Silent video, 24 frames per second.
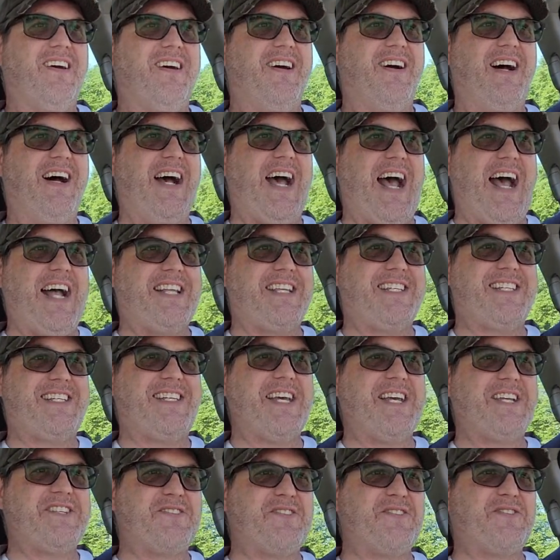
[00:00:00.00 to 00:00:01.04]
uh, at
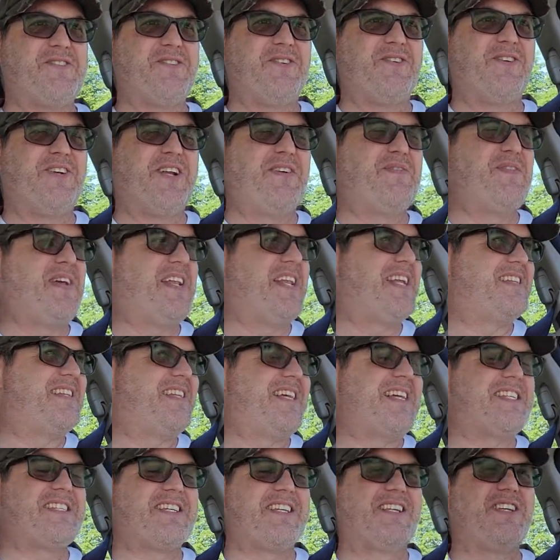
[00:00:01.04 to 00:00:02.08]
six years old. I mean, that,
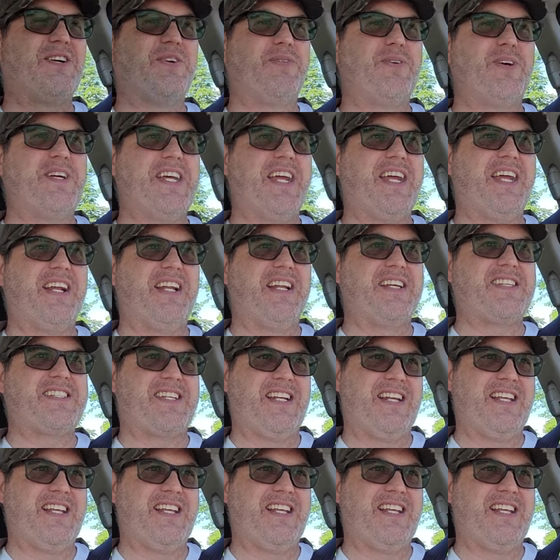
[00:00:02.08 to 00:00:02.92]
that's a little ridiculous.